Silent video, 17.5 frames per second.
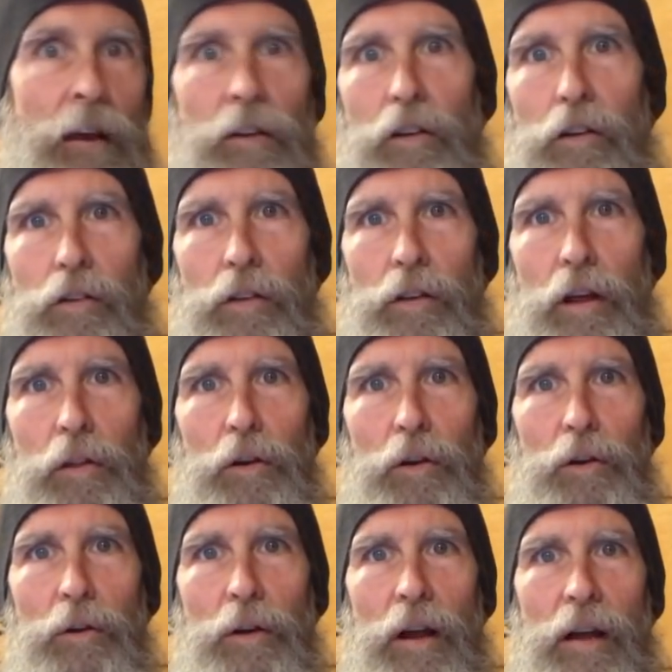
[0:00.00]
Just
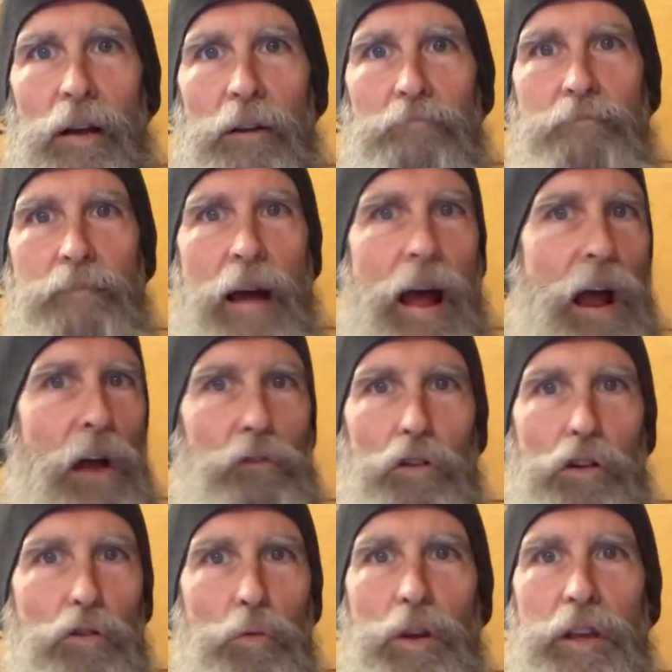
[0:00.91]
another
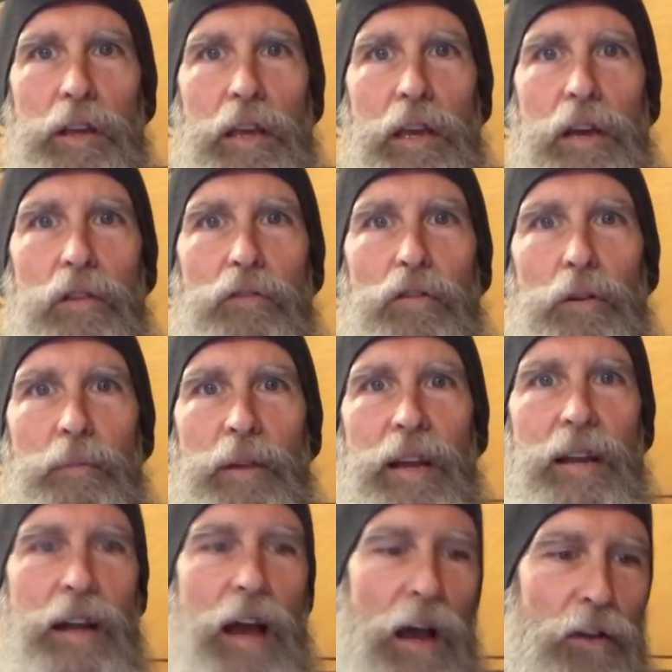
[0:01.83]
average weekend for
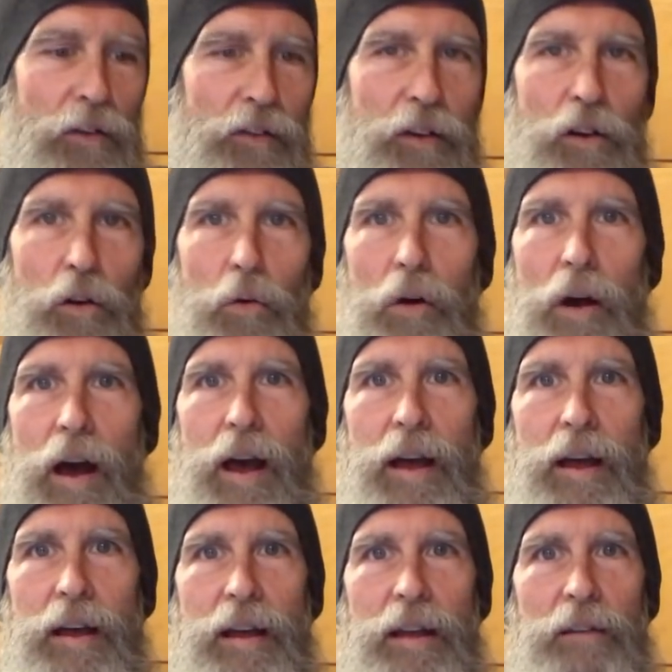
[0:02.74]
me, nice and
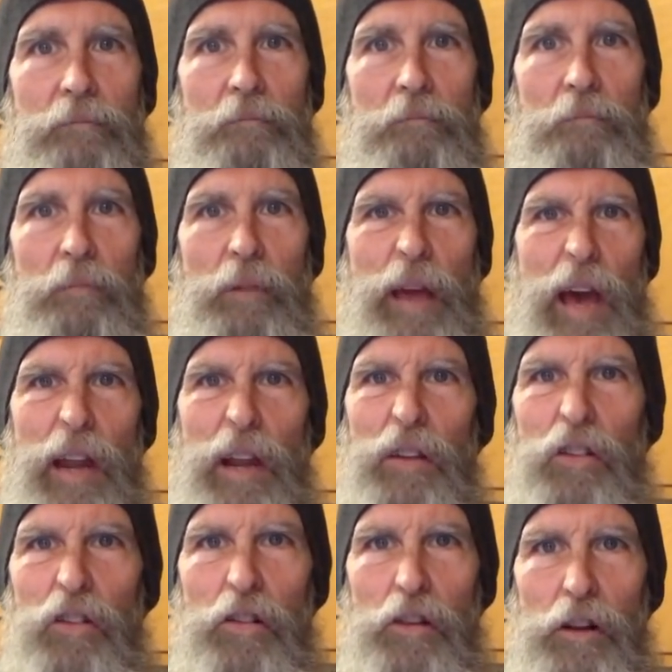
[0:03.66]
quiet, kind
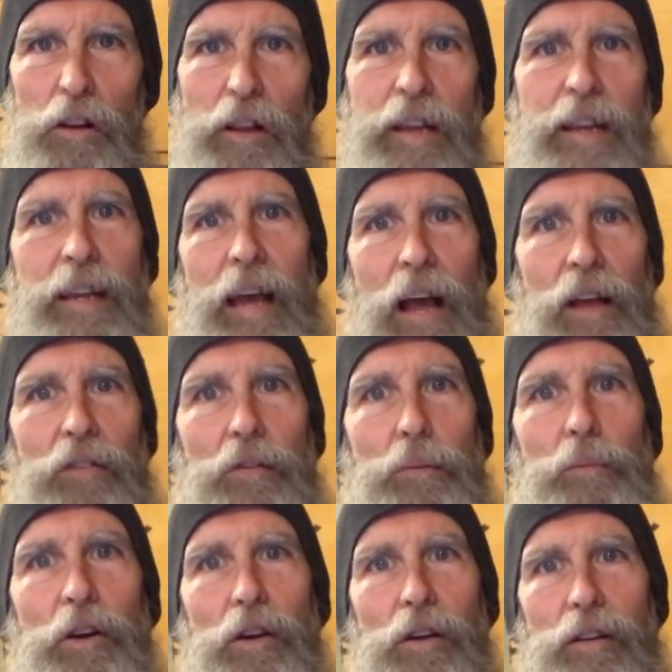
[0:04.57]
of chilly, got
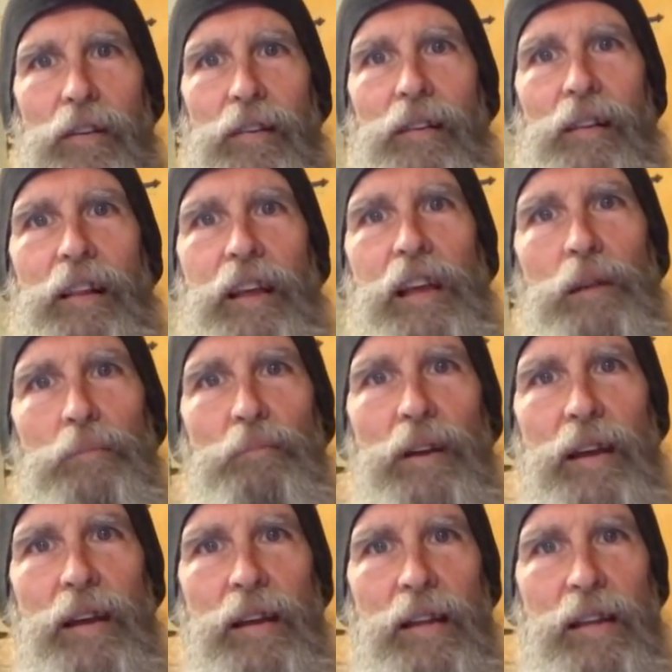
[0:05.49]
some good
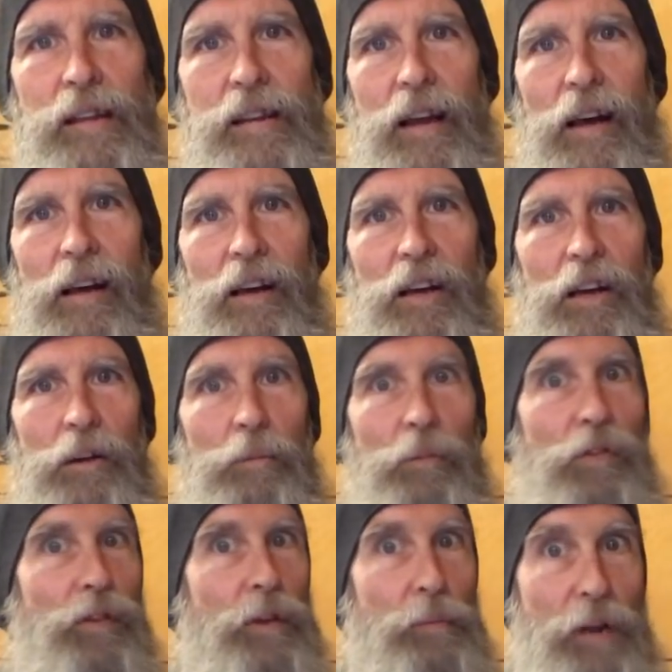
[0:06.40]
sleeping,
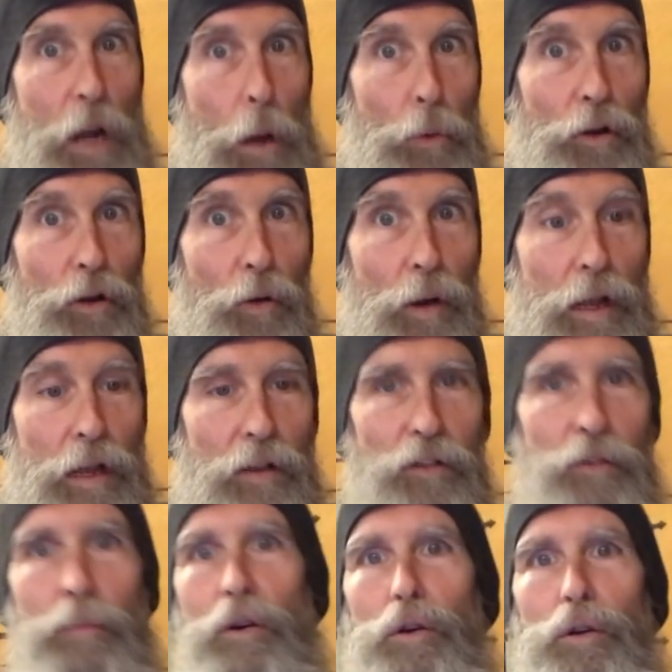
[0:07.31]
sipping on a
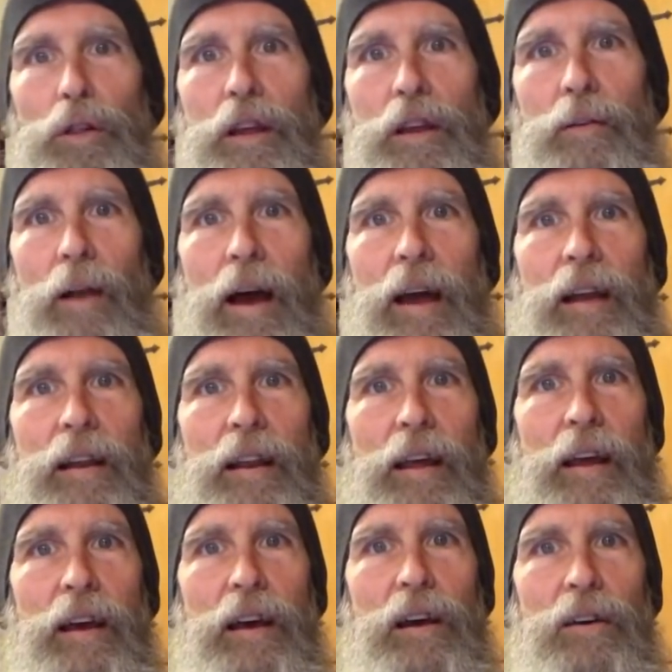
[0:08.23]
green smoothie right
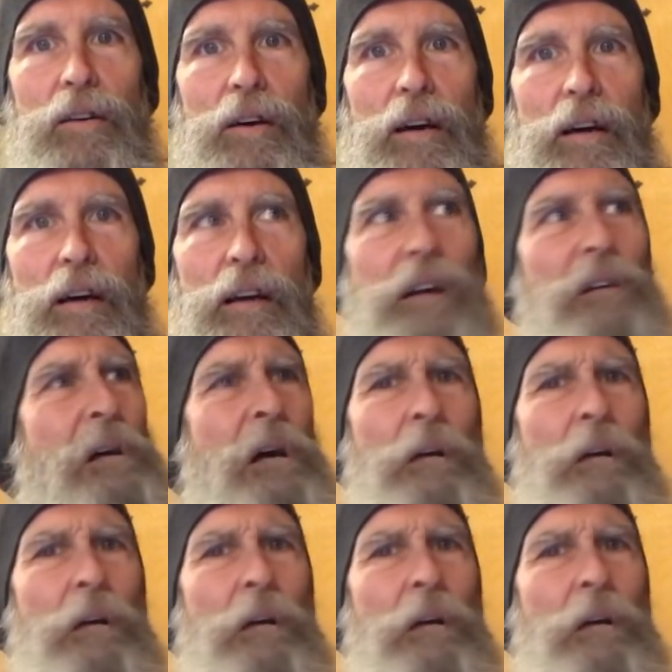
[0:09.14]
now.